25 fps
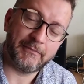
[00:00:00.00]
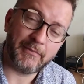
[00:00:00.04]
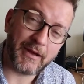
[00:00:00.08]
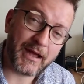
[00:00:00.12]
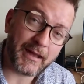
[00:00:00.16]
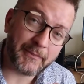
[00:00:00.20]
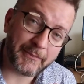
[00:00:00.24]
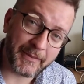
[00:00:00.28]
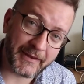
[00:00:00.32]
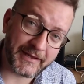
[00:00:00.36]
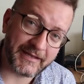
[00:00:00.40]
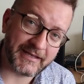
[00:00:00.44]
in
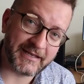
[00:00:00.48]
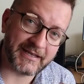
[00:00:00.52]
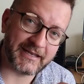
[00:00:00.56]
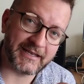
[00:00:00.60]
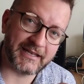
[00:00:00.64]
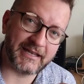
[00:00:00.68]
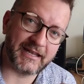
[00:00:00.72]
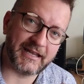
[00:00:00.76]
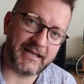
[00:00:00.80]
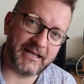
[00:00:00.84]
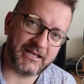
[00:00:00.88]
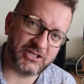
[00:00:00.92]
my
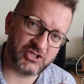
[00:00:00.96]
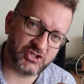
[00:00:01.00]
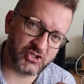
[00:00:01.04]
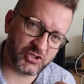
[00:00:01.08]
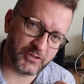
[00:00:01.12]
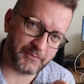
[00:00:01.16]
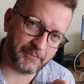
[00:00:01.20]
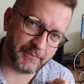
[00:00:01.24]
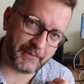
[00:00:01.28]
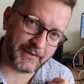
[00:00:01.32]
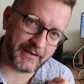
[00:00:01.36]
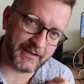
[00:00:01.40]
opinion, it
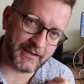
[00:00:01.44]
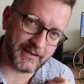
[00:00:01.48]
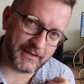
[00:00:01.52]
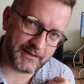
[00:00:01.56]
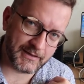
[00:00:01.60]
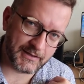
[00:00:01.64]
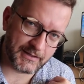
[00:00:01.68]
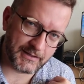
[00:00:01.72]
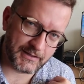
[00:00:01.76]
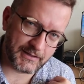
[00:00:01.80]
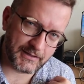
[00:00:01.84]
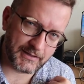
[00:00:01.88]
should be
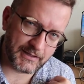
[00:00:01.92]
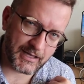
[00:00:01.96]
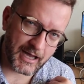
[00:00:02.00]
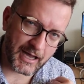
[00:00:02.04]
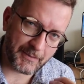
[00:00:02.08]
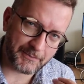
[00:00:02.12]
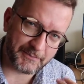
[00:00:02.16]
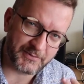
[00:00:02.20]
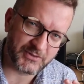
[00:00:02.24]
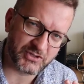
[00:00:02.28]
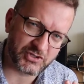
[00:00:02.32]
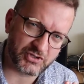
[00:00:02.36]
the
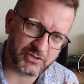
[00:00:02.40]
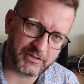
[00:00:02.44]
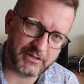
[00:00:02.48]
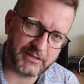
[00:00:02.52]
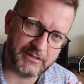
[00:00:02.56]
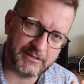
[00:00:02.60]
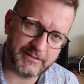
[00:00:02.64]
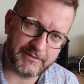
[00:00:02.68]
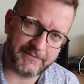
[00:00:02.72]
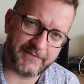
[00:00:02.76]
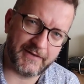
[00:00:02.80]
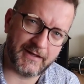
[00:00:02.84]

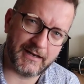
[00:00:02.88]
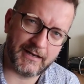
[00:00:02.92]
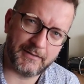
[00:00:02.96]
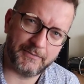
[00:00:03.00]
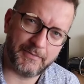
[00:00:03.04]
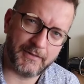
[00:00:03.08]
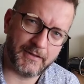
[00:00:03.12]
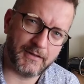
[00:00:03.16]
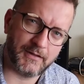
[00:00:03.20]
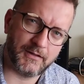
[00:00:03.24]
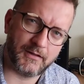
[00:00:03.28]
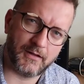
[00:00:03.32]
upstream
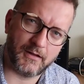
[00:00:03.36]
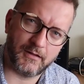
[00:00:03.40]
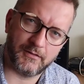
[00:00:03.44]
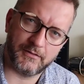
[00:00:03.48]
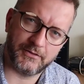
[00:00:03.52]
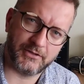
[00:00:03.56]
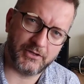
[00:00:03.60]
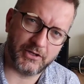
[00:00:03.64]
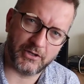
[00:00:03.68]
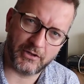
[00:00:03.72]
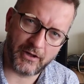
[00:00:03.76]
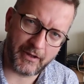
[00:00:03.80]
developer
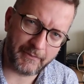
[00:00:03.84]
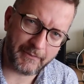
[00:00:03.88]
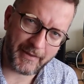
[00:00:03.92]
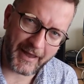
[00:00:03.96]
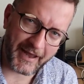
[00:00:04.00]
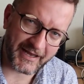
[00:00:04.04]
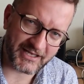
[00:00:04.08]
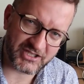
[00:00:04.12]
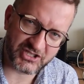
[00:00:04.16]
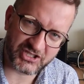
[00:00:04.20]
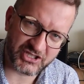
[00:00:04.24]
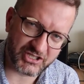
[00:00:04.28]
or you know
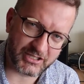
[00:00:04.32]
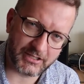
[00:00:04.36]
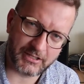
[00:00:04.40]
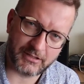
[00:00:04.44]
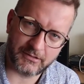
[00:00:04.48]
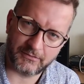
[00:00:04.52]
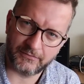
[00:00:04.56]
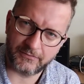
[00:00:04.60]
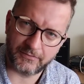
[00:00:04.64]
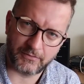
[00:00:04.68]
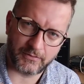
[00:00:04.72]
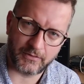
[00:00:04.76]

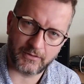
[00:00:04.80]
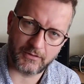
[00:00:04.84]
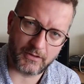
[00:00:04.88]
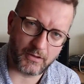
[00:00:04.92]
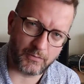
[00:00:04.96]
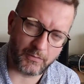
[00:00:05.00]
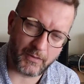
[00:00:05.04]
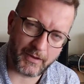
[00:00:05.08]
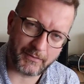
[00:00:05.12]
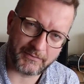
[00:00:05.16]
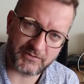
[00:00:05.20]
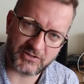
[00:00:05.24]
Apache for a
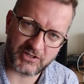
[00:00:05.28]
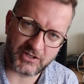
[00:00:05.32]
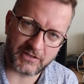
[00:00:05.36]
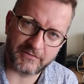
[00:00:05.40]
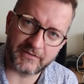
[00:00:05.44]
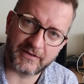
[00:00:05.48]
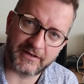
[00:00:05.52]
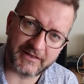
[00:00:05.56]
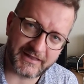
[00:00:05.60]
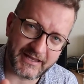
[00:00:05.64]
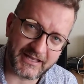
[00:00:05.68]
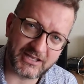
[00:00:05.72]
web
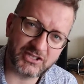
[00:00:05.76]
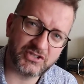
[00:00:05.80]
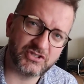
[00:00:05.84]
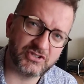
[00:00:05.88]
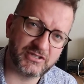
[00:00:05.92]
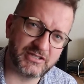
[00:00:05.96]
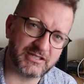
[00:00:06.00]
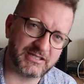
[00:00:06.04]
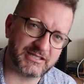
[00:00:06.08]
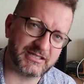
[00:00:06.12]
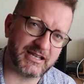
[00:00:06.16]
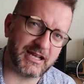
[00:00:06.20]
server. They
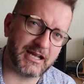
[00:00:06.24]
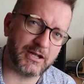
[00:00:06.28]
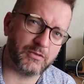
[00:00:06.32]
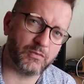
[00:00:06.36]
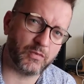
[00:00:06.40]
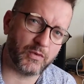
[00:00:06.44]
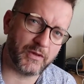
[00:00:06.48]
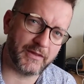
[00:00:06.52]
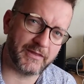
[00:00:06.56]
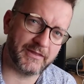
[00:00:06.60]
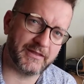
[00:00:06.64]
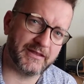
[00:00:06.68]
should decide
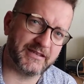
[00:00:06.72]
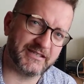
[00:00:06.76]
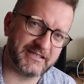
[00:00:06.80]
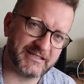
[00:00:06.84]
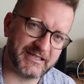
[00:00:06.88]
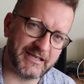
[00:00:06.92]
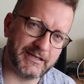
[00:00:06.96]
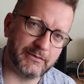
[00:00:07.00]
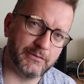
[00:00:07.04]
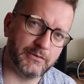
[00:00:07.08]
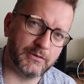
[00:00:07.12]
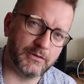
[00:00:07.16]
what their
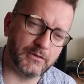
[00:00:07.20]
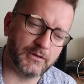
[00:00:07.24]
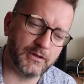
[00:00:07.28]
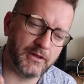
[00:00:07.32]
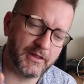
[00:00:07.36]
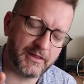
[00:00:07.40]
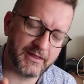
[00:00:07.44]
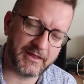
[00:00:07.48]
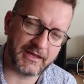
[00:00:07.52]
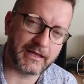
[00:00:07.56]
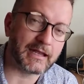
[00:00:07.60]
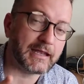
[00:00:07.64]
stable
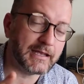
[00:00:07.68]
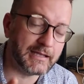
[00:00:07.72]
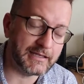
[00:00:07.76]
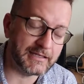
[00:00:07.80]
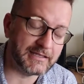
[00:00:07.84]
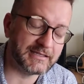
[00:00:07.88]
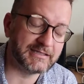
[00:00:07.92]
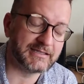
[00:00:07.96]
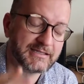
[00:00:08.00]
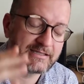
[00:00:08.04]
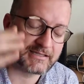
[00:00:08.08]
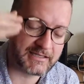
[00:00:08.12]
thing
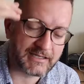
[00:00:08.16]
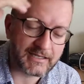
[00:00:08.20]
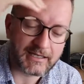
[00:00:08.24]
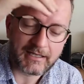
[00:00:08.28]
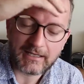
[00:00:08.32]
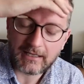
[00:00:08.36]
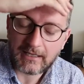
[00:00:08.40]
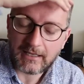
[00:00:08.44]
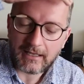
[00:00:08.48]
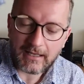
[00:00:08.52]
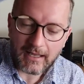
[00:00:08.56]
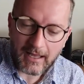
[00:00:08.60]
is.
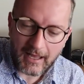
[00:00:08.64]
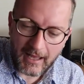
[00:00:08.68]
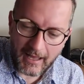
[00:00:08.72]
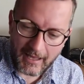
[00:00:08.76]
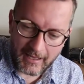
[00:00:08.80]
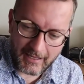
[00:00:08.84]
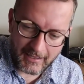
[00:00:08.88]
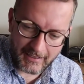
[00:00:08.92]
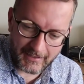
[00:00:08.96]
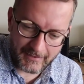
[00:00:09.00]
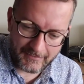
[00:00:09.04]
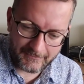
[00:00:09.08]

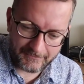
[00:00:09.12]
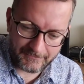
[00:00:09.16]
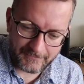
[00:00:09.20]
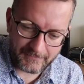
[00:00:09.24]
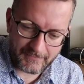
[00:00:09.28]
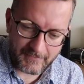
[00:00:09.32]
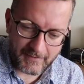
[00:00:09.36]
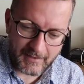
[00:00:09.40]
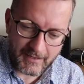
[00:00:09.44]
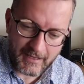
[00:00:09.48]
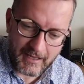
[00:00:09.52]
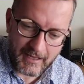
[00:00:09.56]
Um,